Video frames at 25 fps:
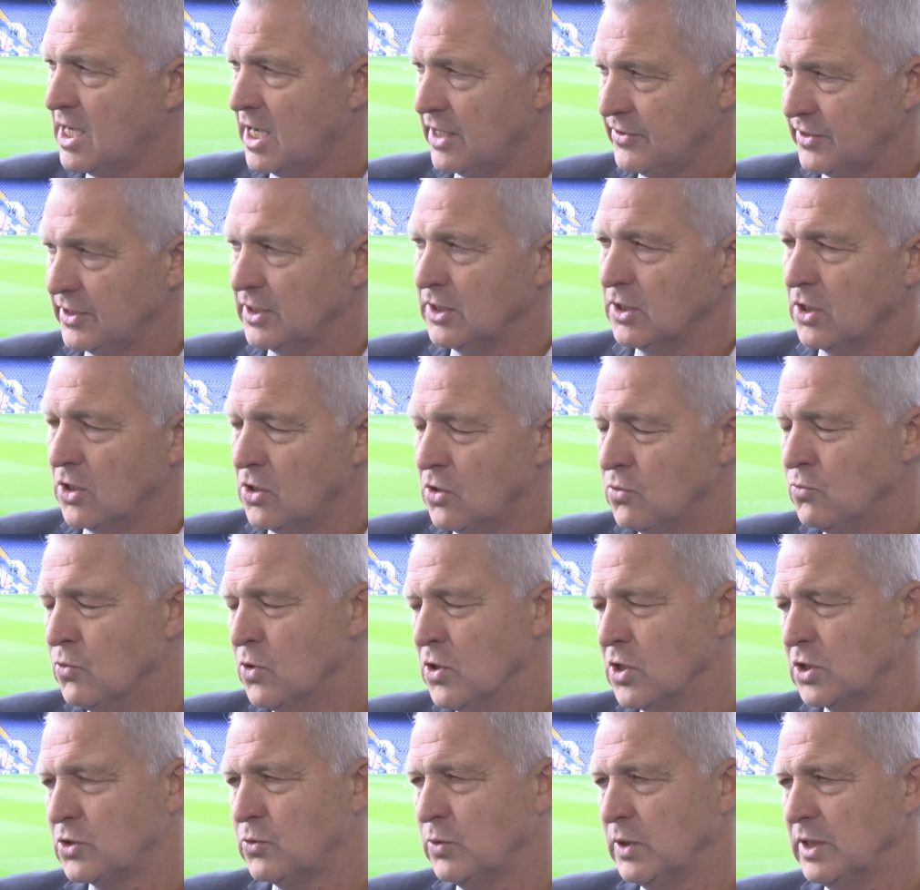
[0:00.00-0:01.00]
I think a lot of
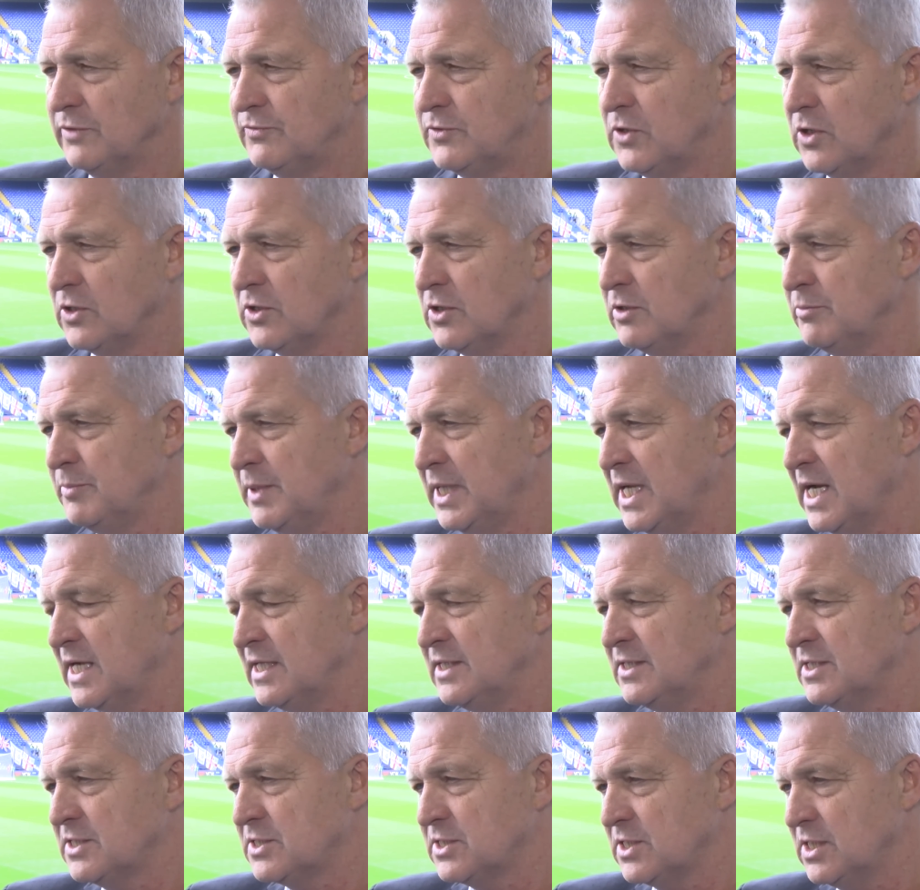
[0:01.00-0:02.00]
work will have gone on
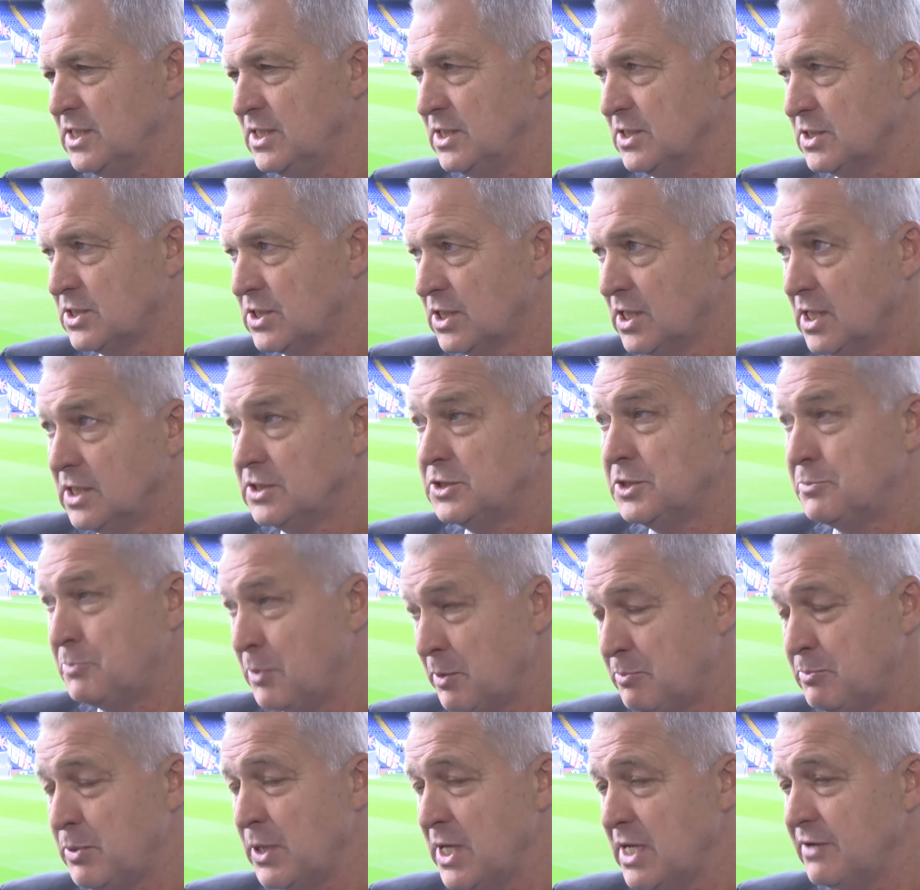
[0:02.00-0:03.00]
behind the scenes to
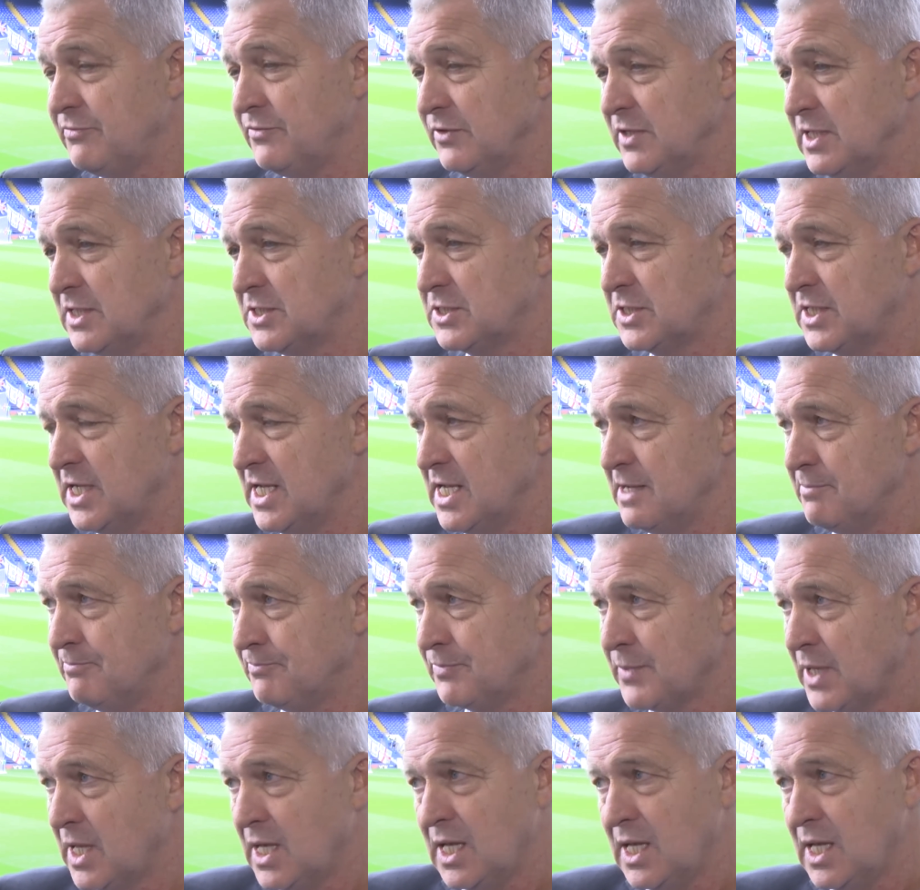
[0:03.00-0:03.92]
prepare for this game.